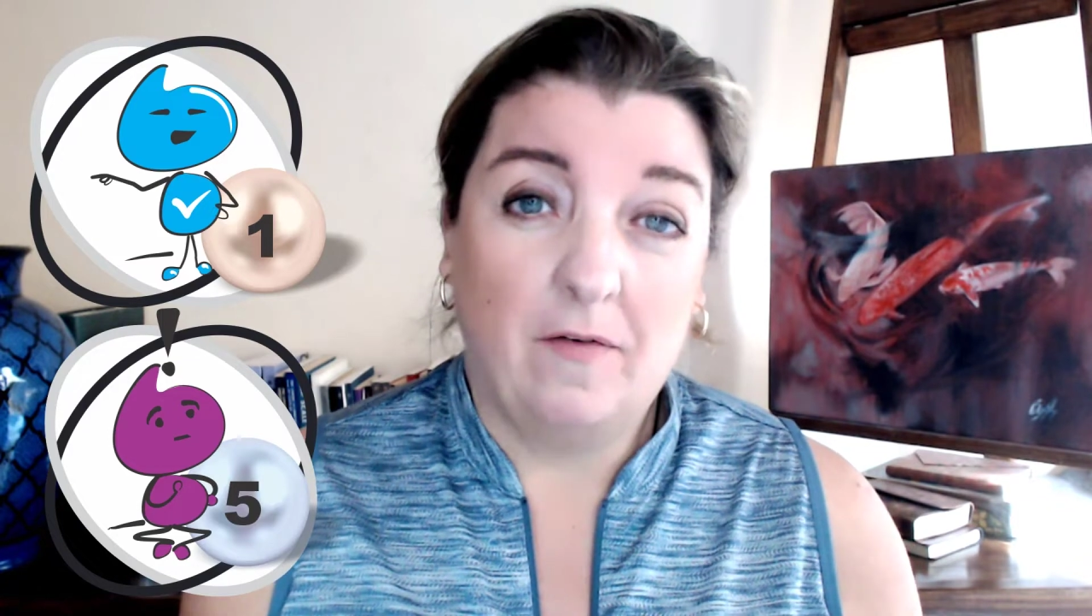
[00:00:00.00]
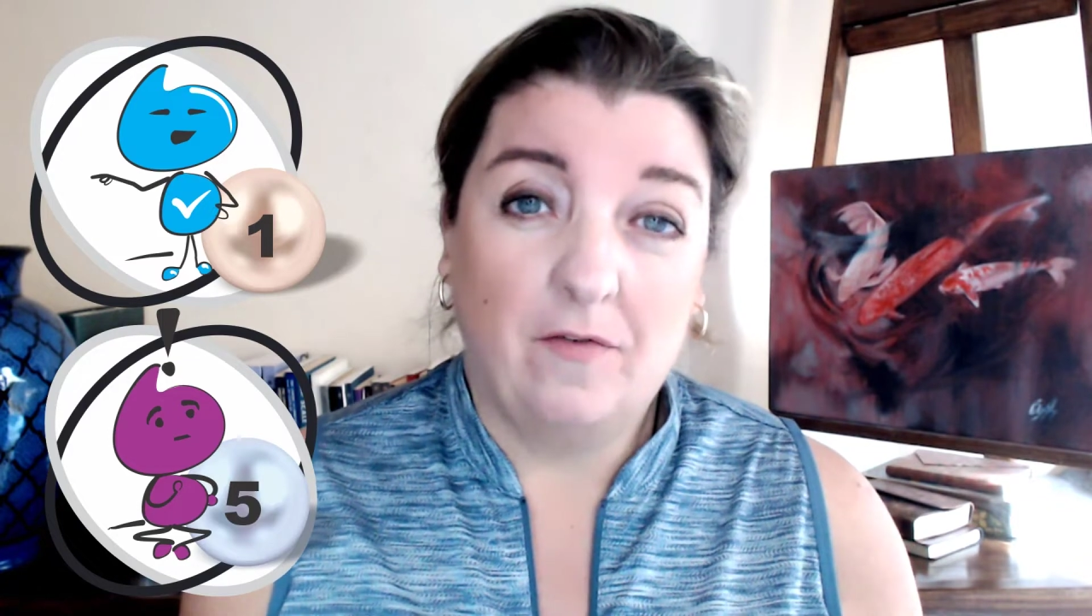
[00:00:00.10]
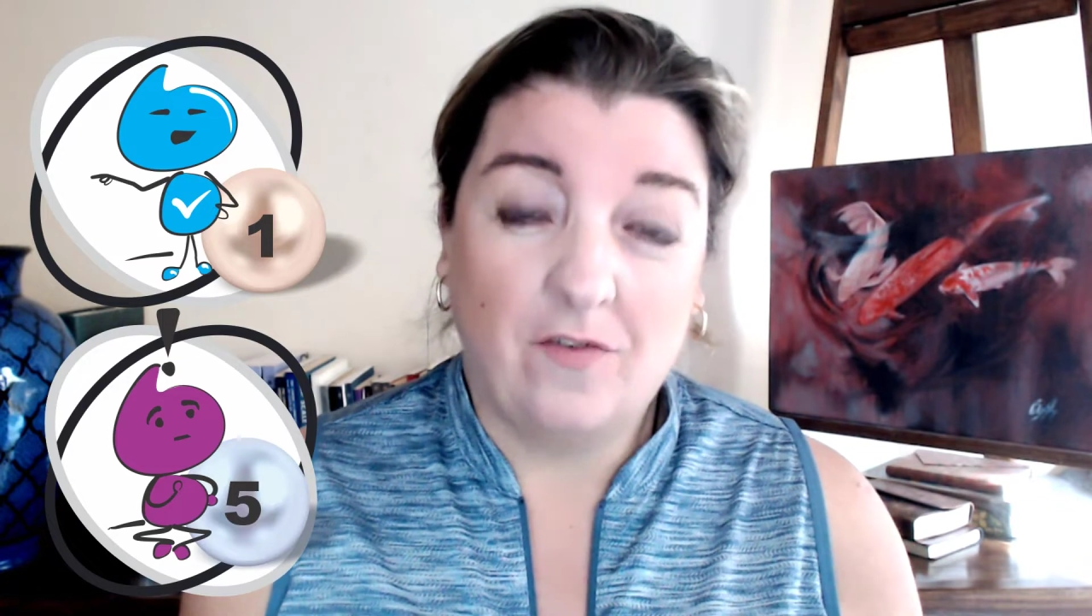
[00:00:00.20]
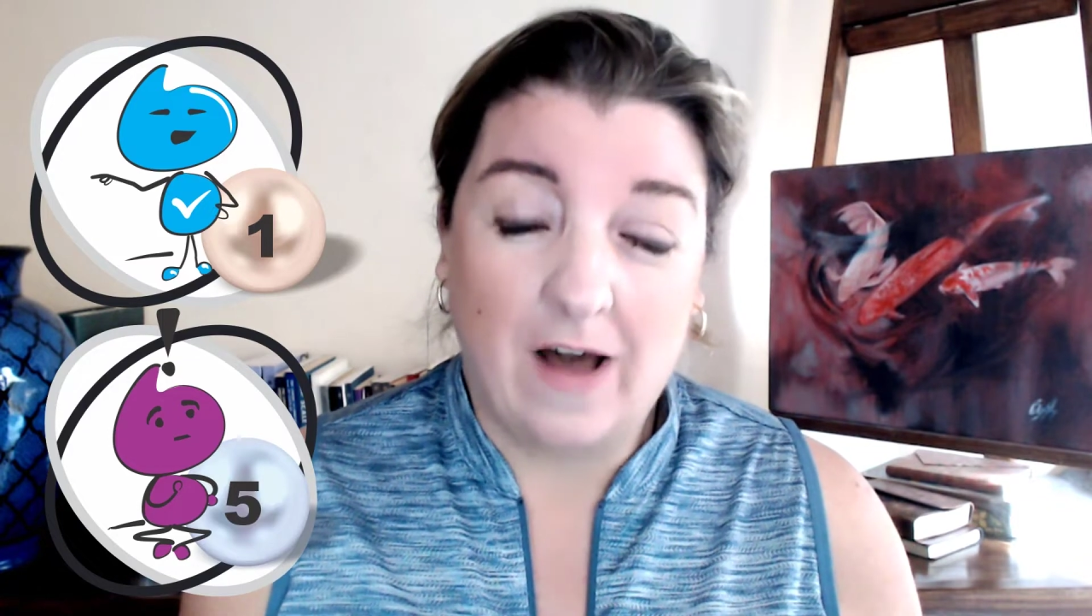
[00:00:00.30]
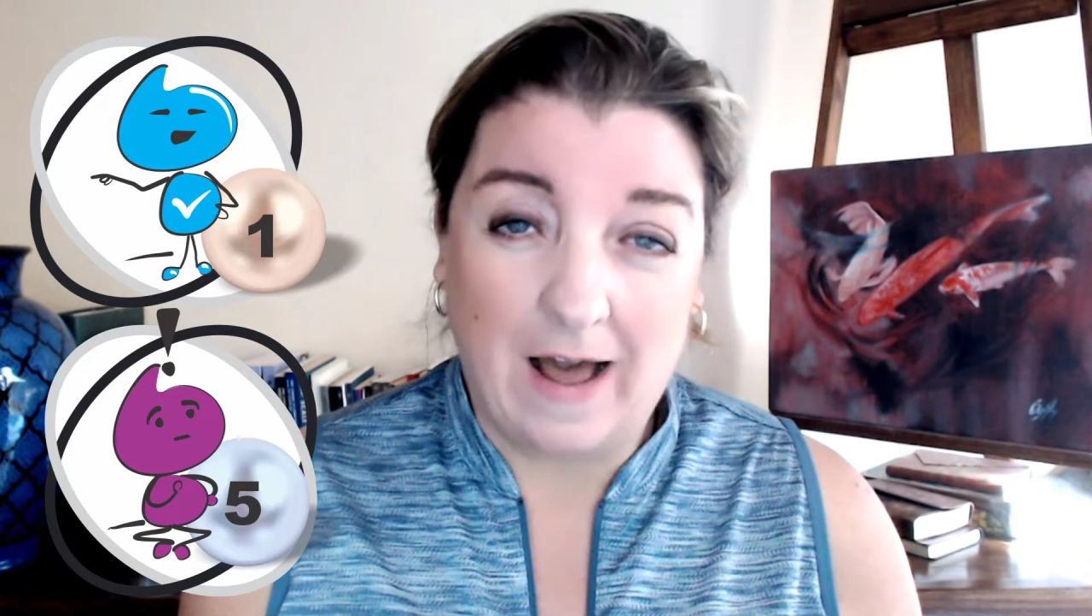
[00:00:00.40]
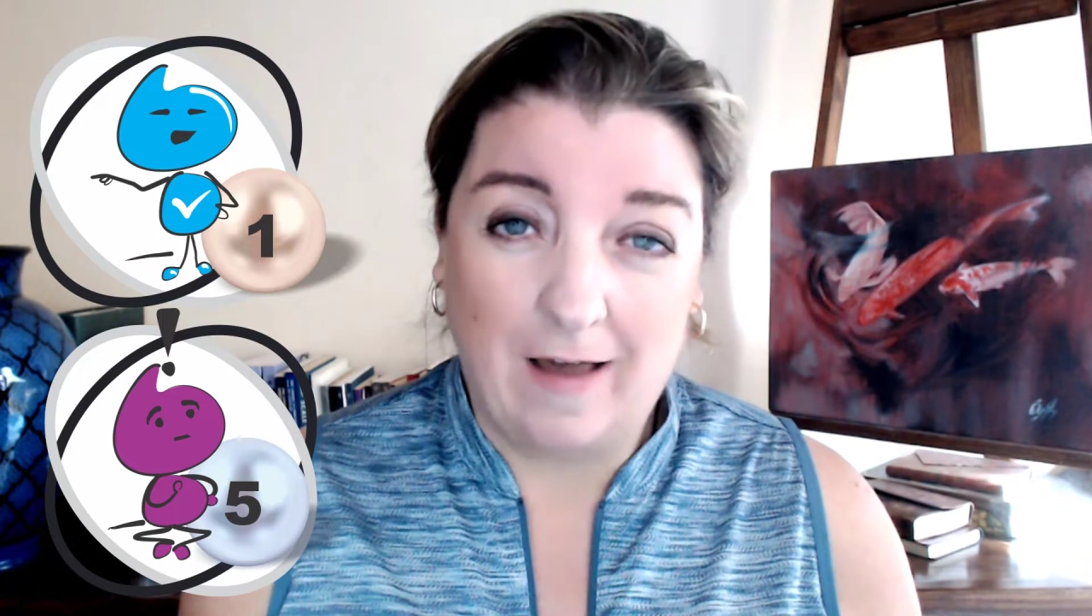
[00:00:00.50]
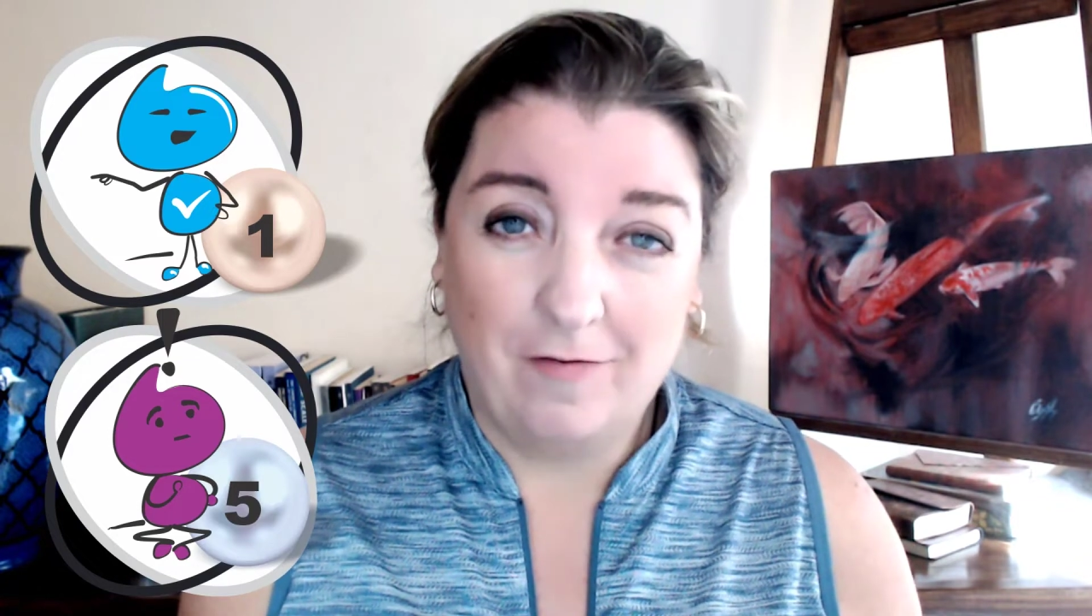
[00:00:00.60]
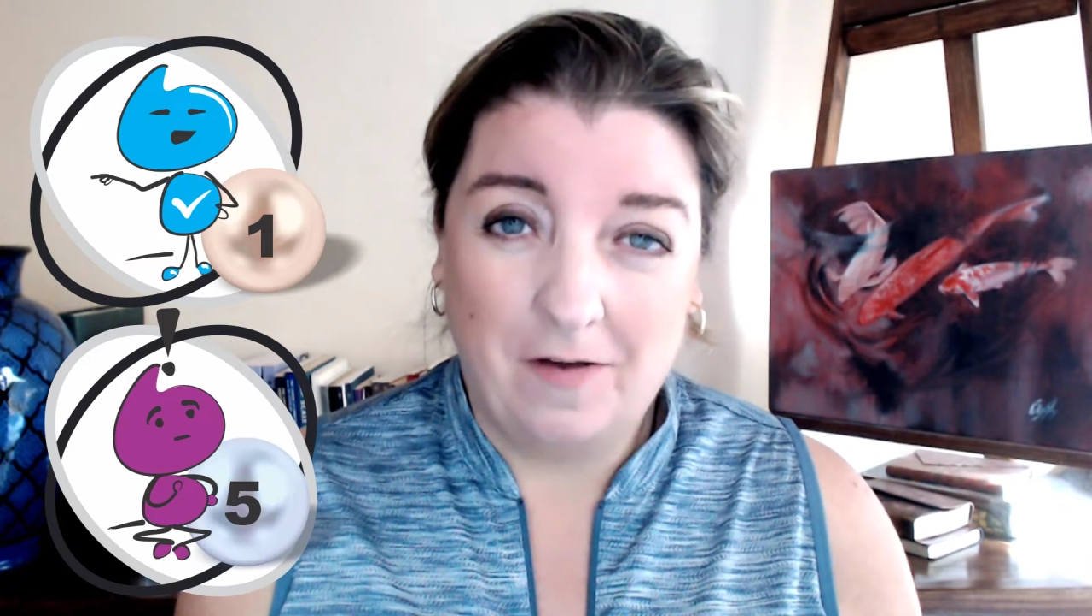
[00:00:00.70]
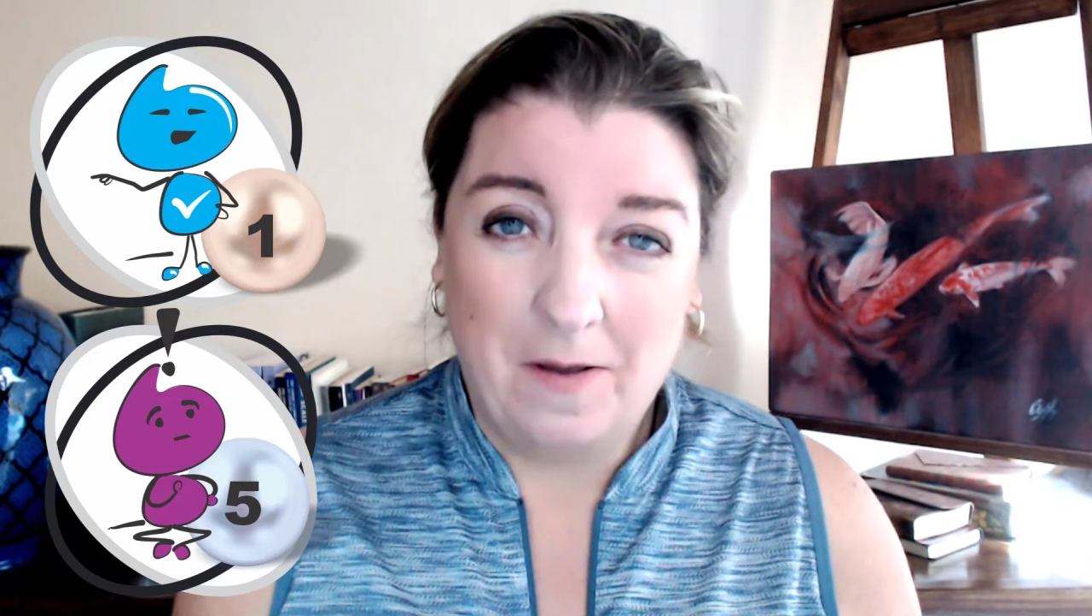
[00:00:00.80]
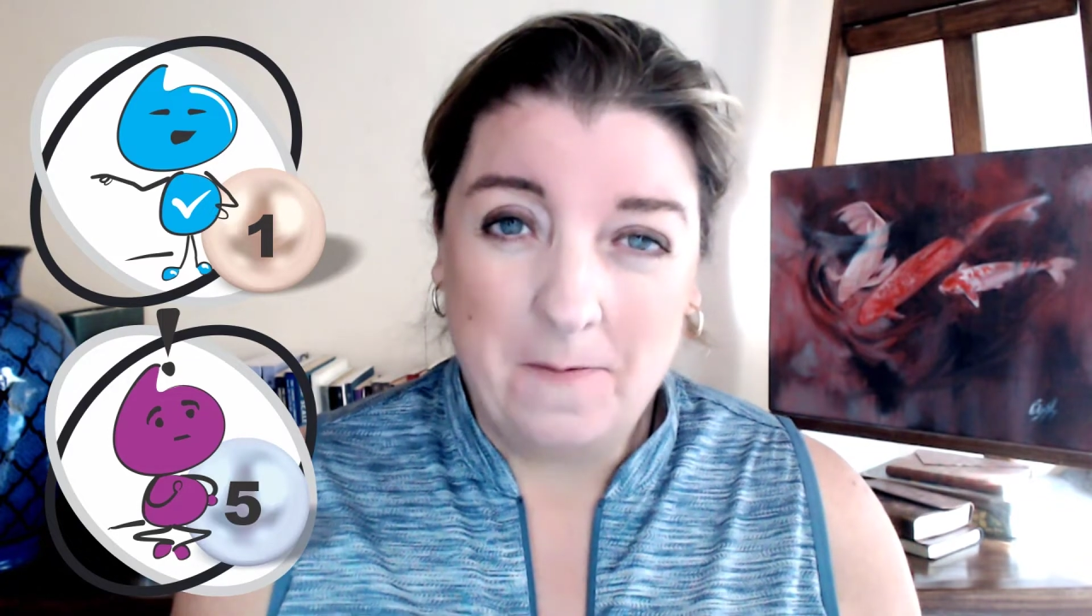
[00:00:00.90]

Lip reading: 5.